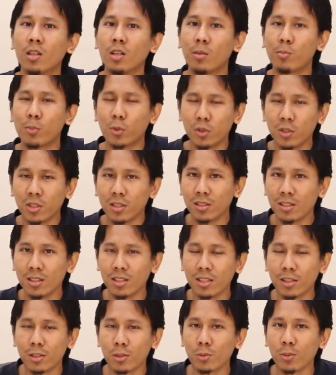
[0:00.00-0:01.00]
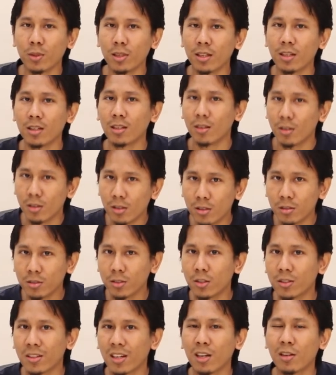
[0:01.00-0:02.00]
A processor is where
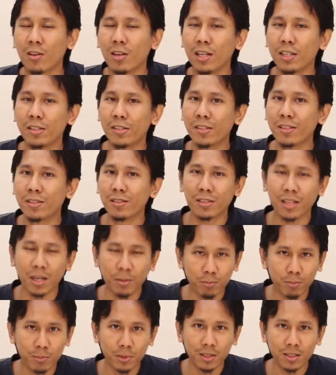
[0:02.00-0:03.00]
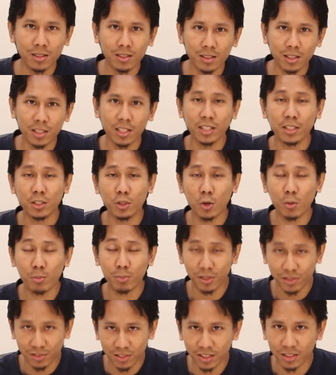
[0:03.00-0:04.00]
all your calculations happen in
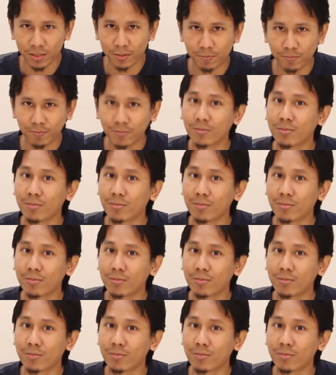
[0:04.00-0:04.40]
your PC.